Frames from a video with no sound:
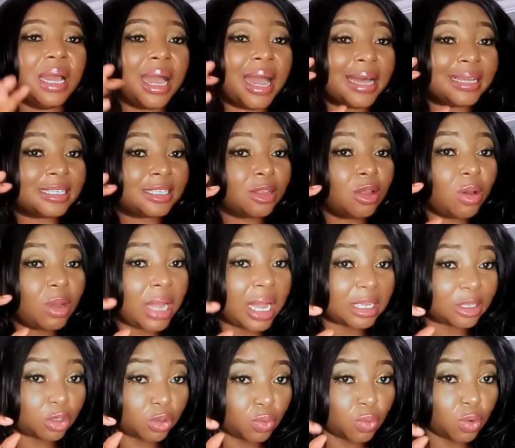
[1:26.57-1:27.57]
as long
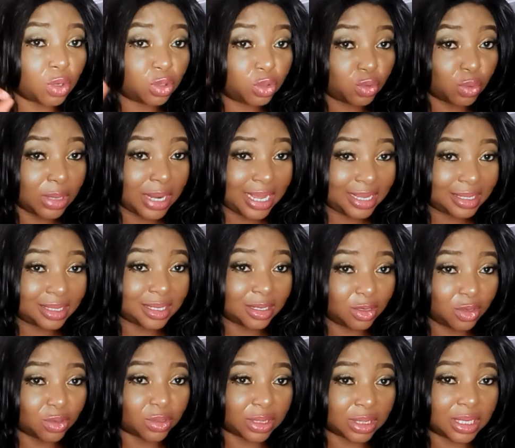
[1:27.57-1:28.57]
as you want to lighten
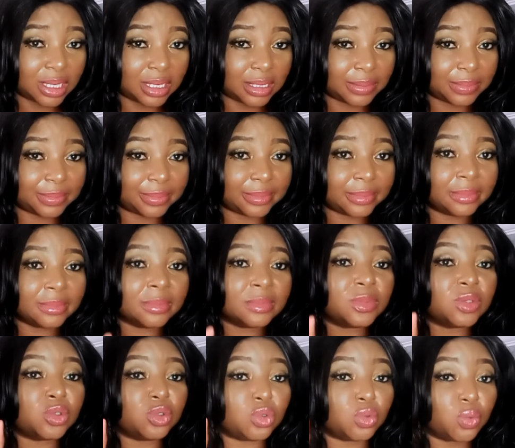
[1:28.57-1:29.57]
your skin,
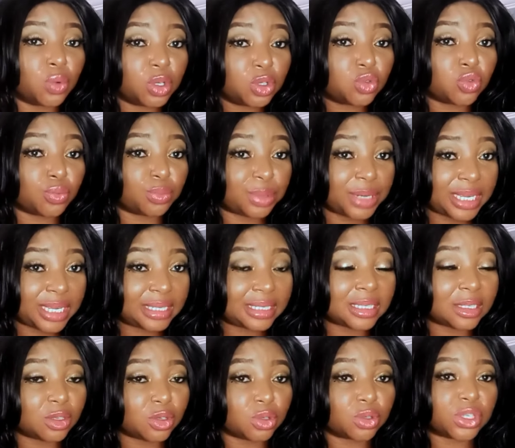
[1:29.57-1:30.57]
you want to
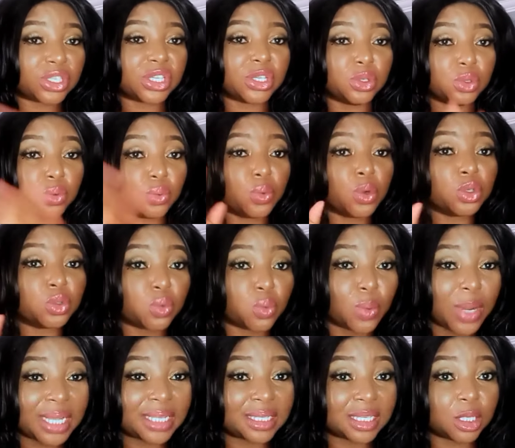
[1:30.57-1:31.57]
brighten your skin, you want to
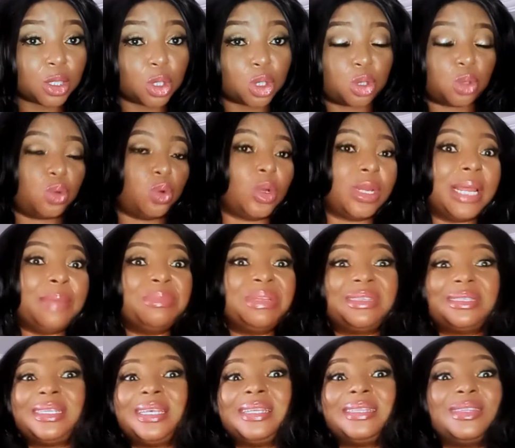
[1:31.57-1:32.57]
whiten your skin, or let me
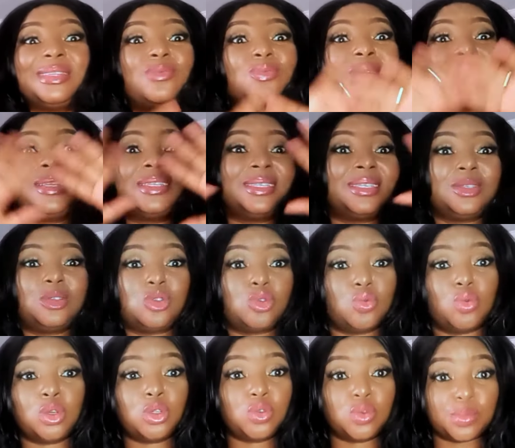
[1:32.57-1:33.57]
say the way it is, you
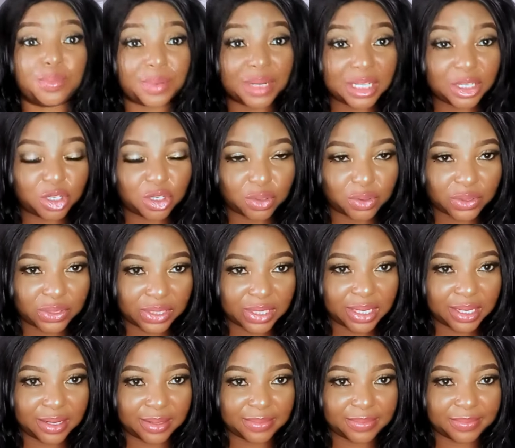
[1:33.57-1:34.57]
want to bleach your
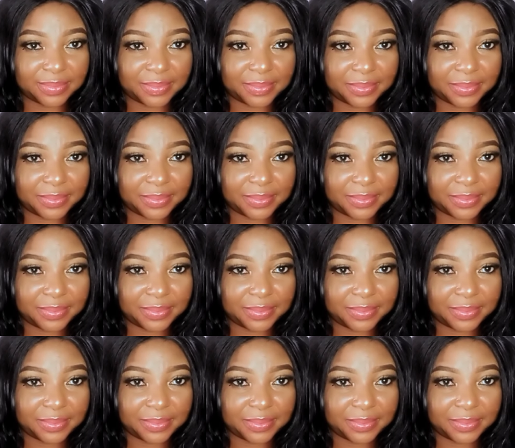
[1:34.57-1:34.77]
skin,